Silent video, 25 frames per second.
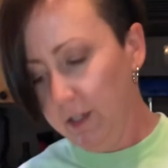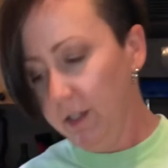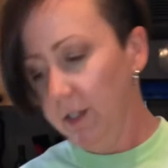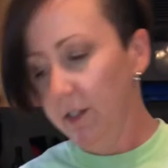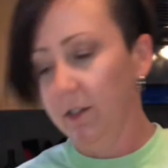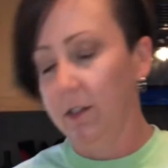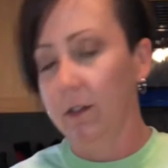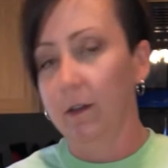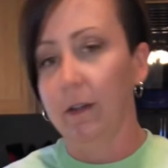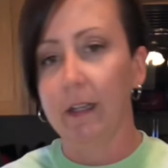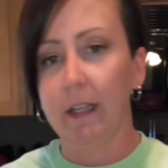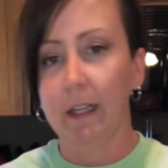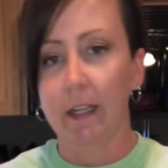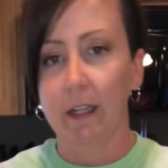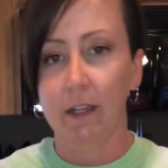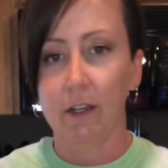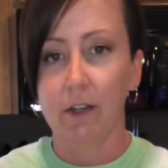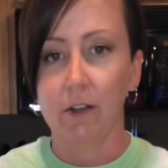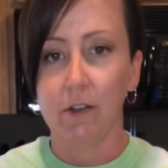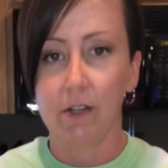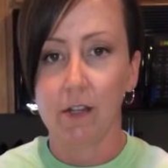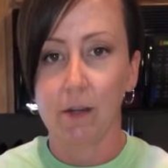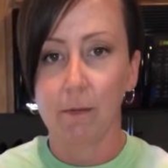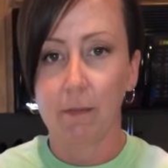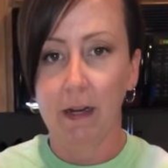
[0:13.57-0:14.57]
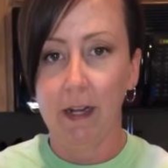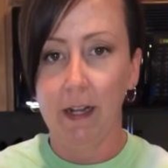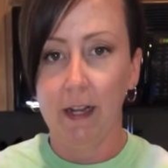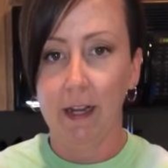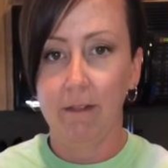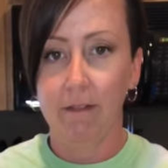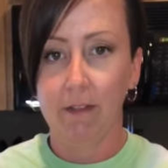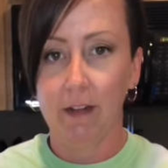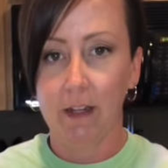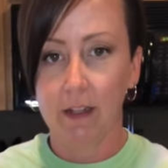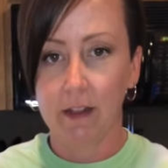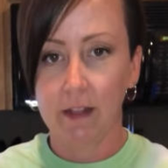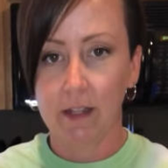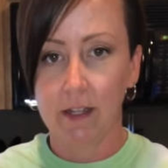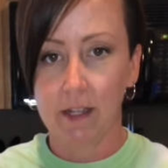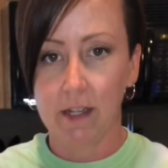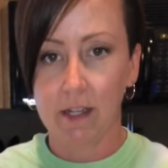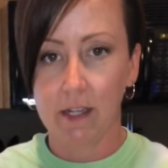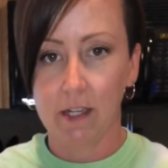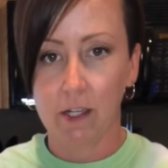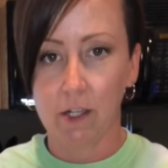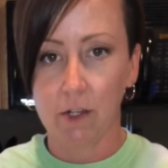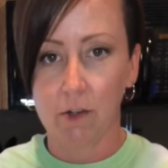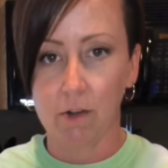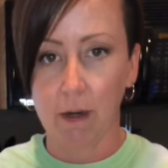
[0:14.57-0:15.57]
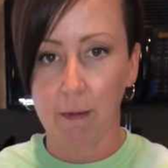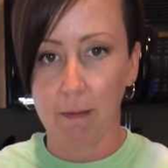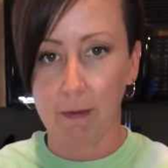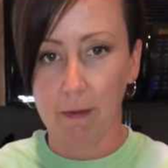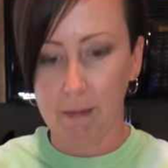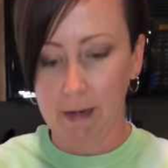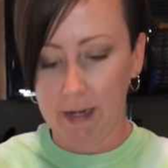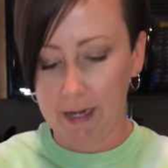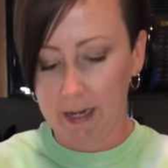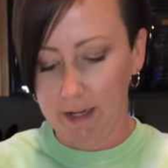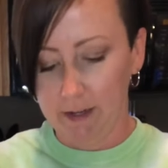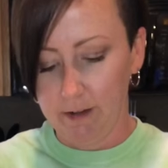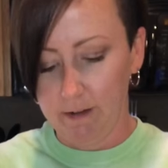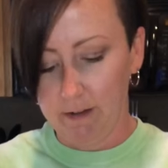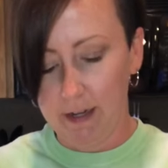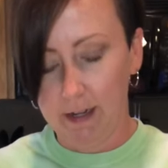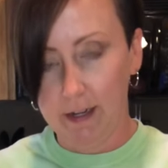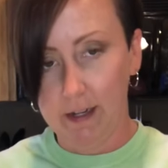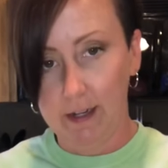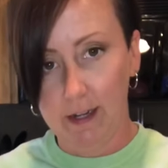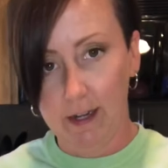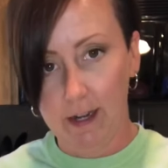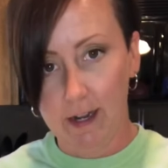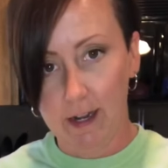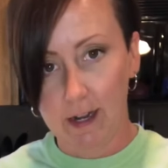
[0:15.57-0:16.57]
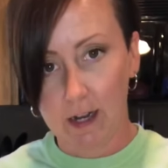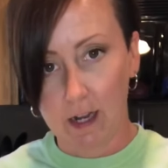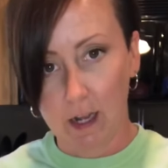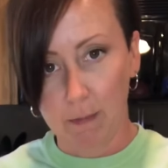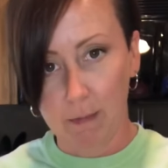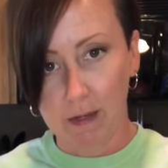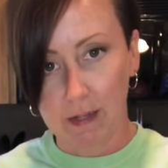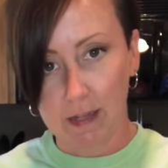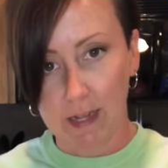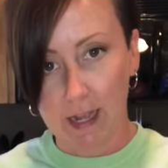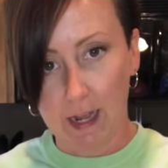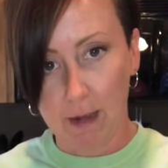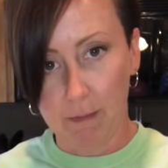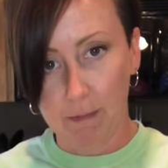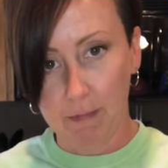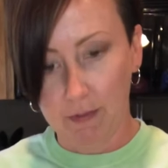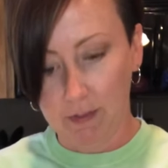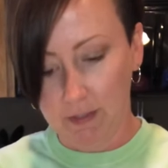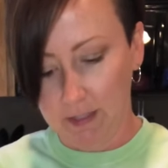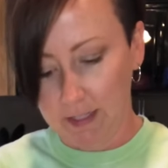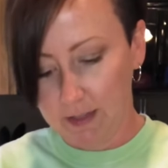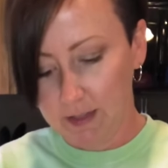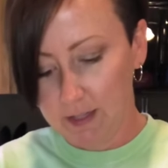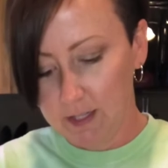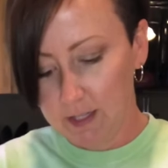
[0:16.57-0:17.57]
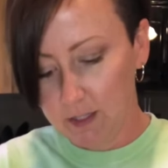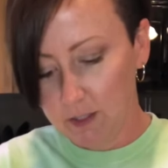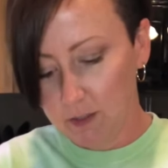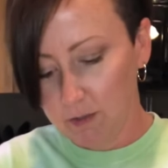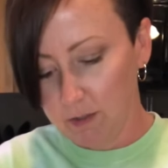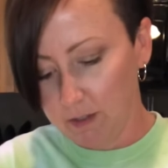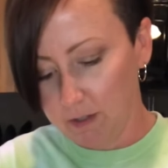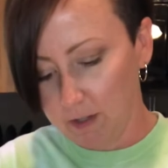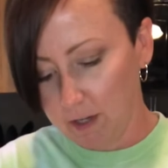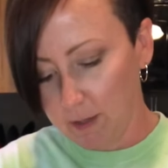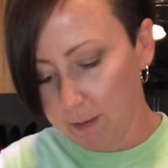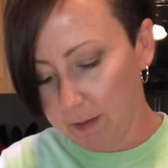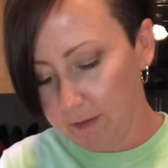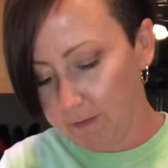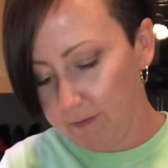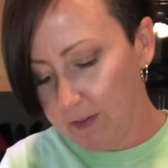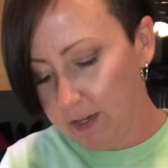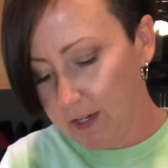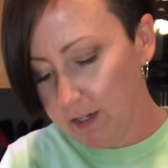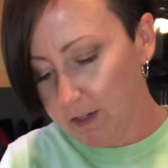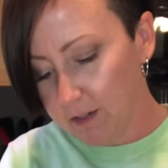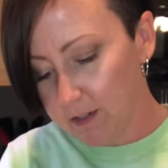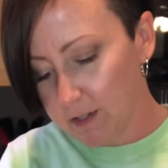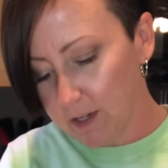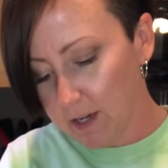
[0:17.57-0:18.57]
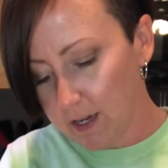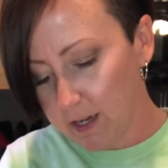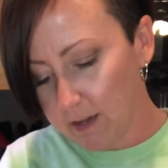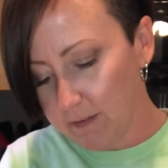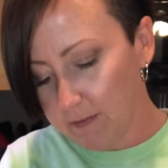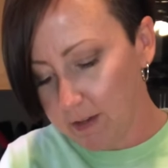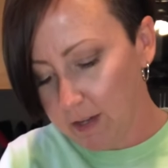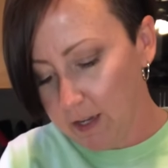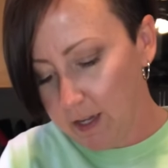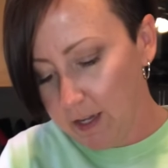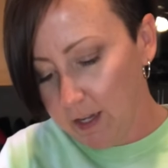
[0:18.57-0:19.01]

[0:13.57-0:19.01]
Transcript: So again, using my knife like this, wrapping my hand around it, cupping the apple like this so I don't cut my fingers off.